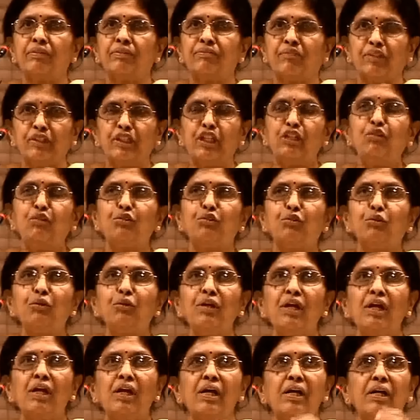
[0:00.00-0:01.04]
wanted to
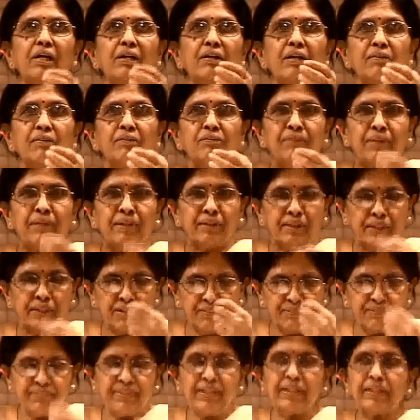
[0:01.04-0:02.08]
know,
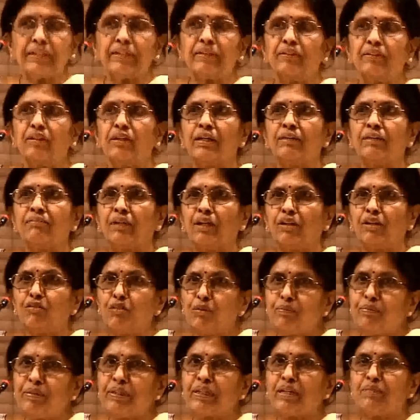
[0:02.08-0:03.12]
if the
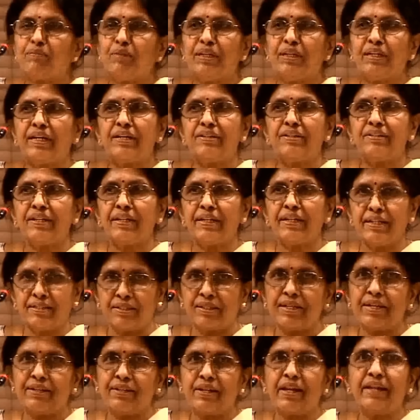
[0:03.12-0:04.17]
non-verbal communication is
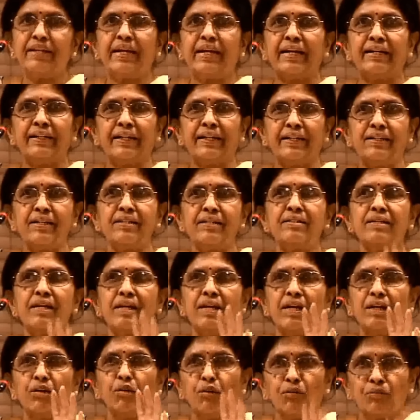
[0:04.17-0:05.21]
retained and that
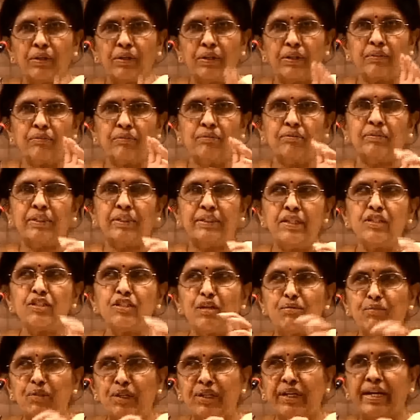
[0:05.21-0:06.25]
is
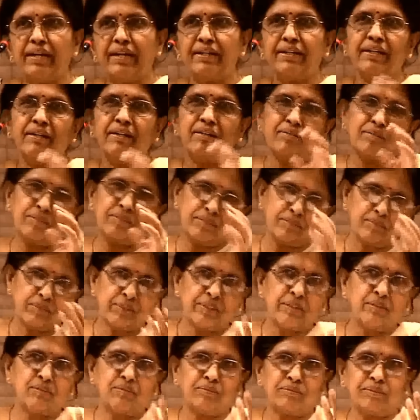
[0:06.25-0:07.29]
communicated
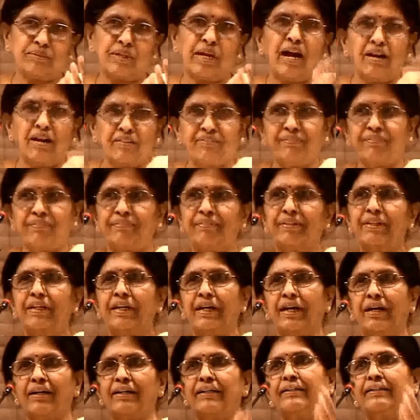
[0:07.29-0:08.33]
half
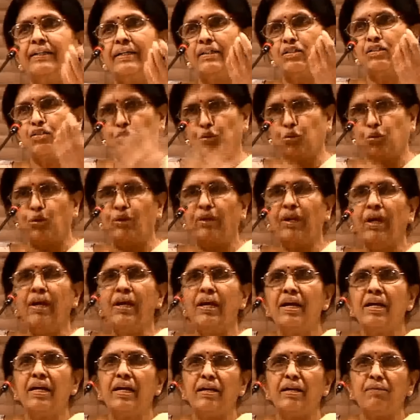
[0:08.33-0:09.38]
or the soul,
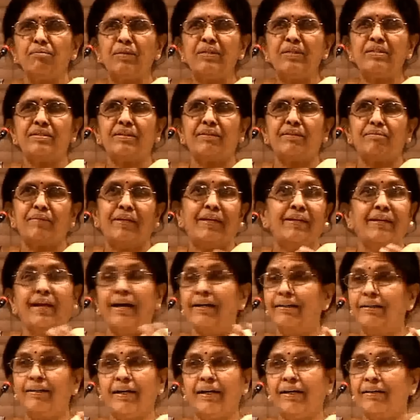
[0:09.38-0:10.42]
means
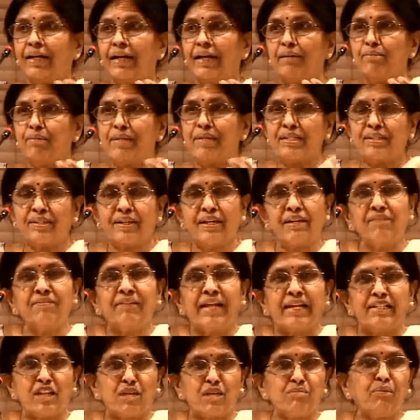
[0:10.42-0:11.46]
I must give
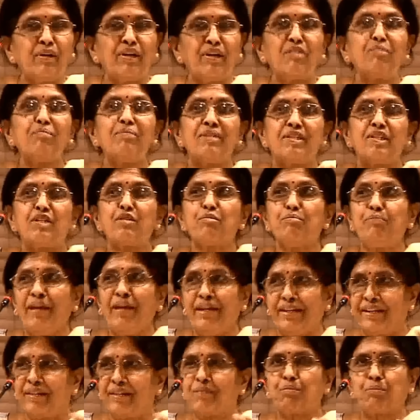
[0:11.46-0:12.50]
the example of Mr.
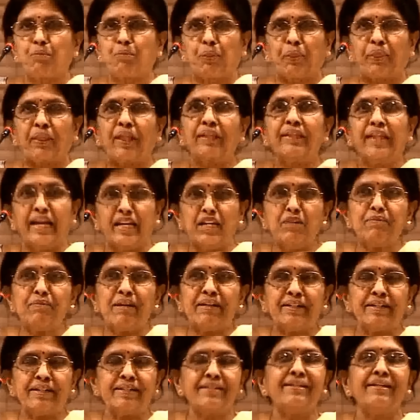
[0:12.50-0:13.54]
Bean, the
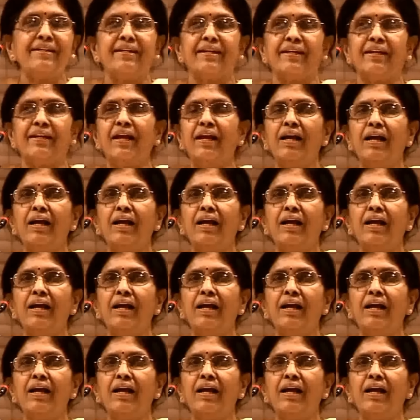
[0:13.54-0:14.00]
animated serial.